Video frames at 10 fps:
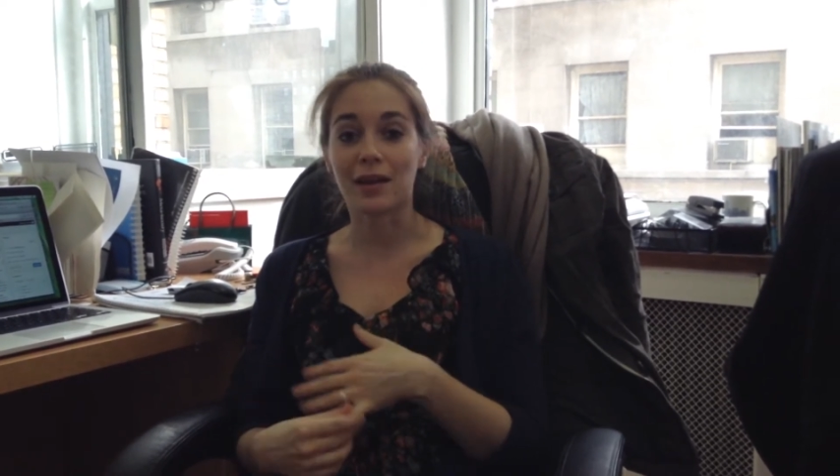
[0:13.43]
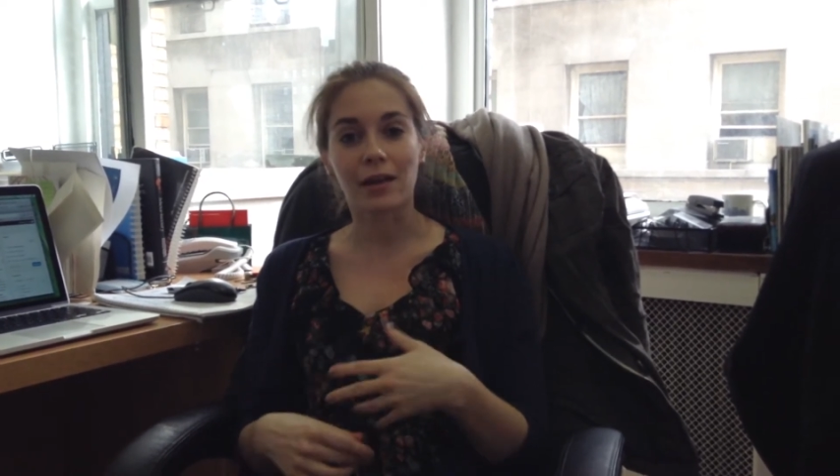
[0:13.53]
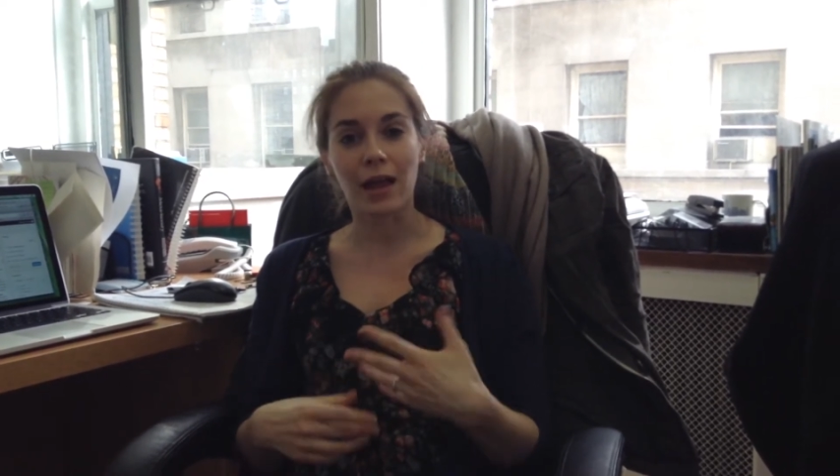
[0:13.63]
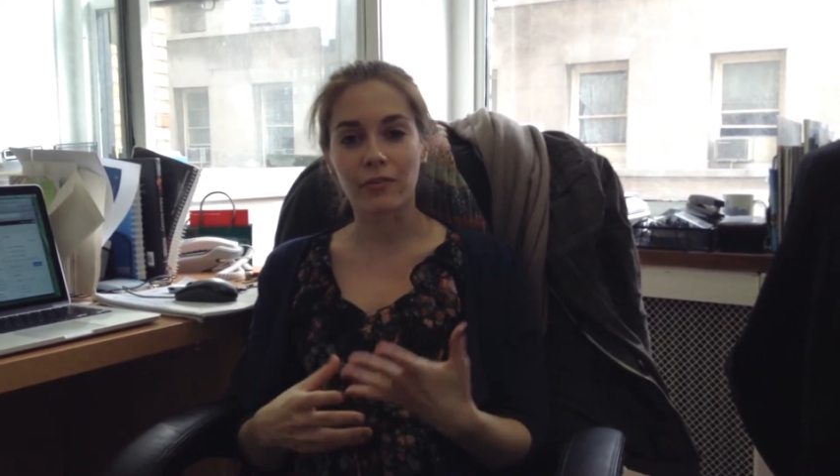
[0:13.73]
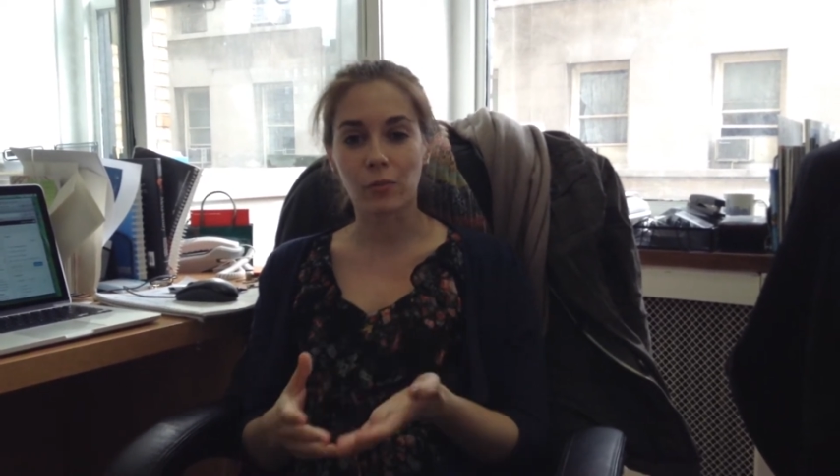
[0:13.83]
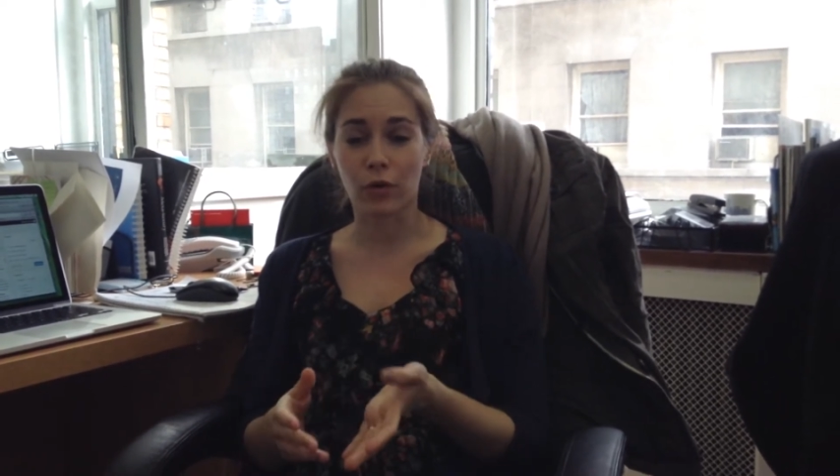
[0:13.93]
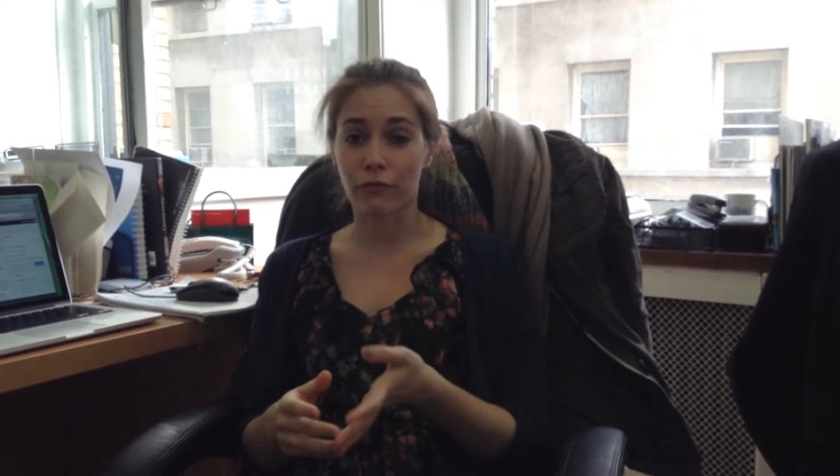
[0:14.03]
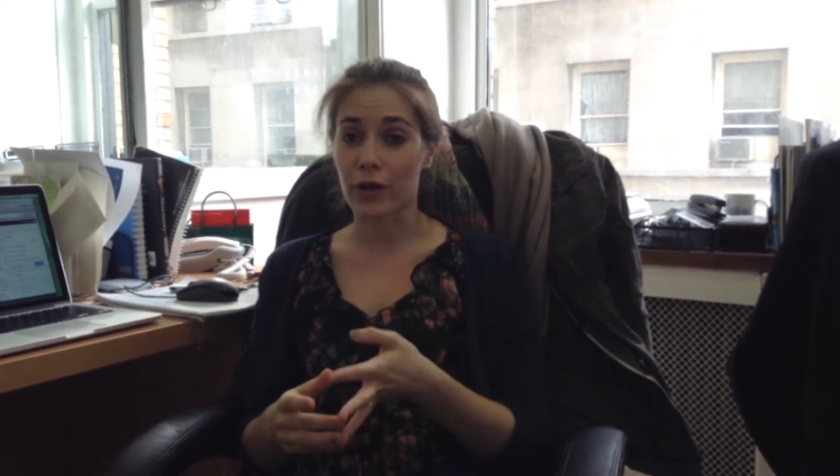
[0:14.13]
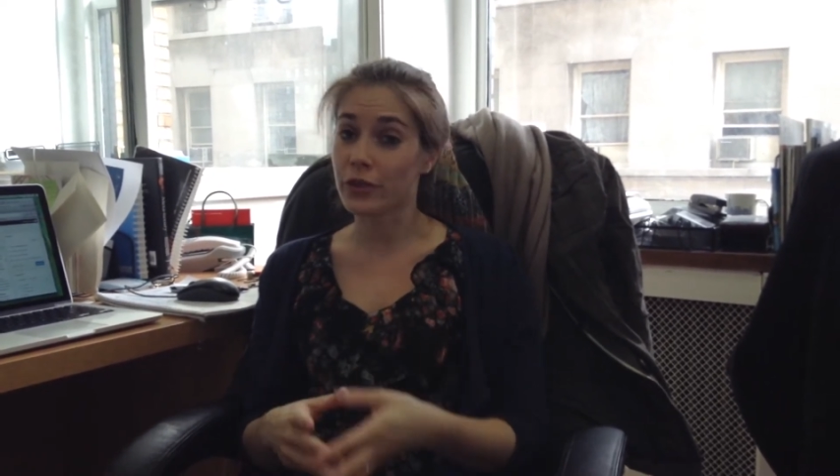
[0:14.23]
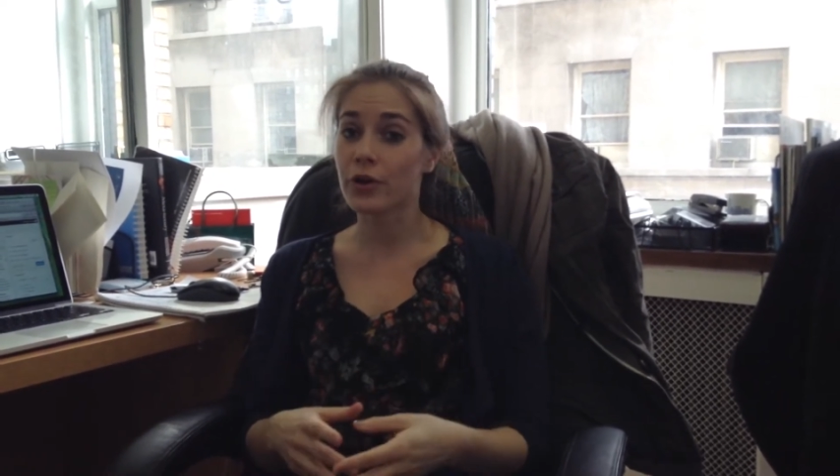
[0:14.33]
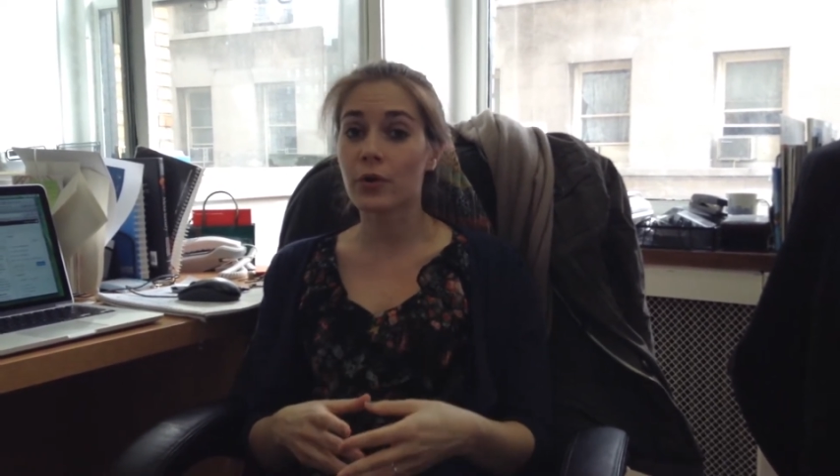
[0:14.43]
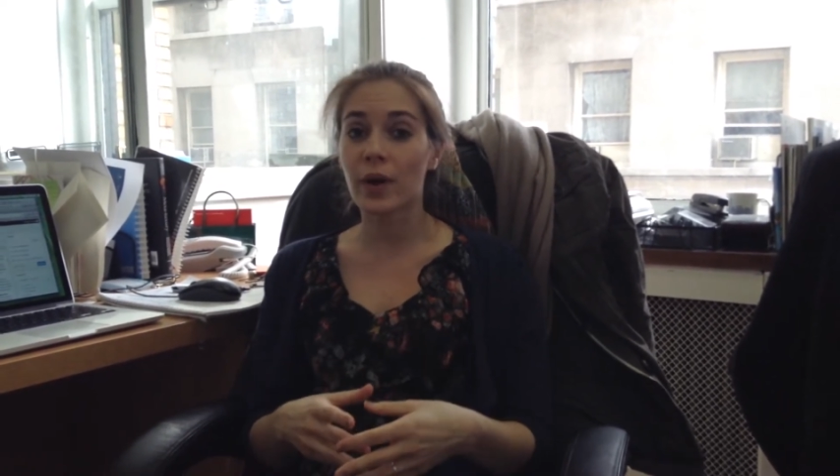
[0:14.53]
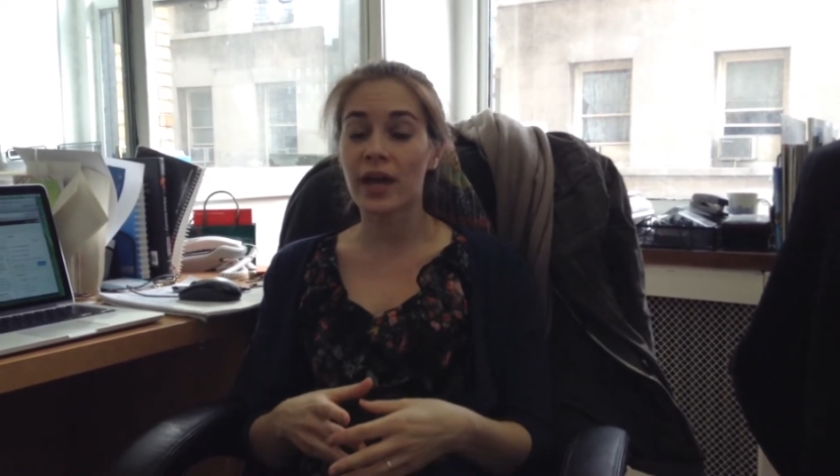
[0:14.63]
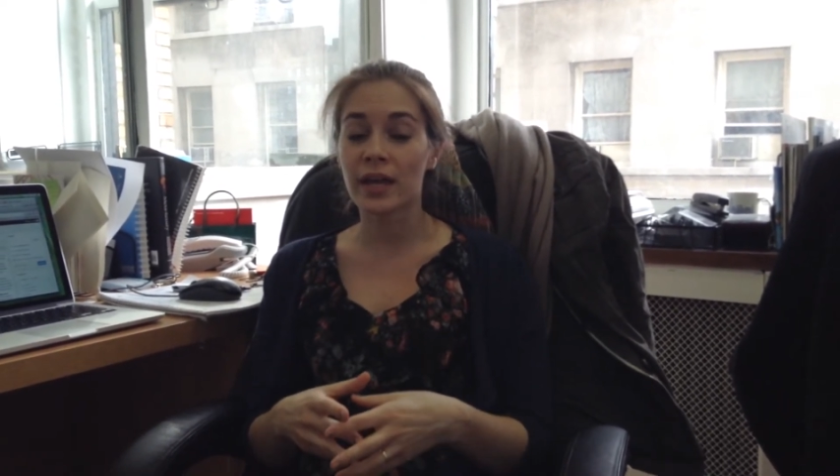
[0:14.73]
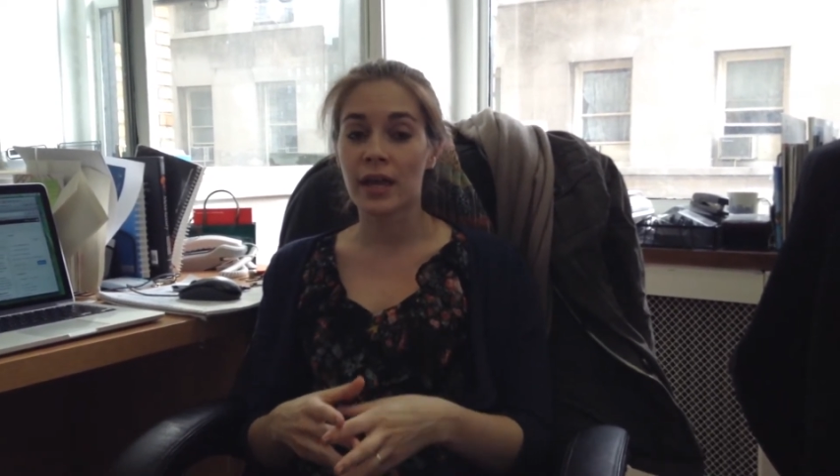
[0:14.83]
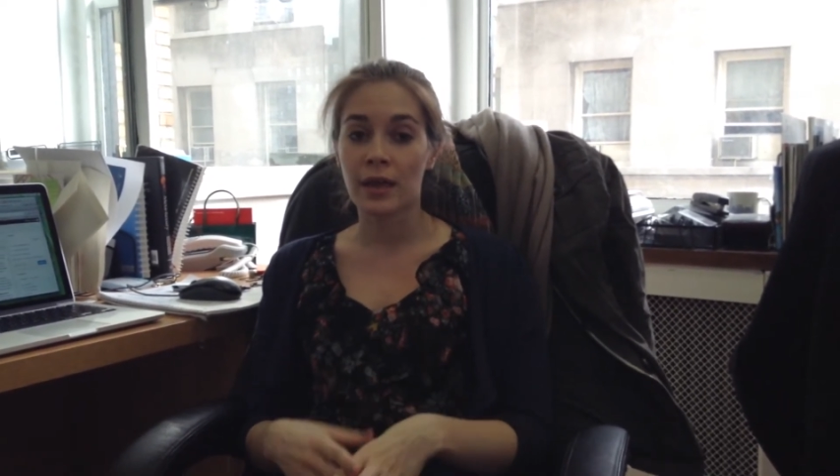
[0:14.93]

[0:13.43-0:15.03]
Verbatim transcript: in kind of a more friendlier way,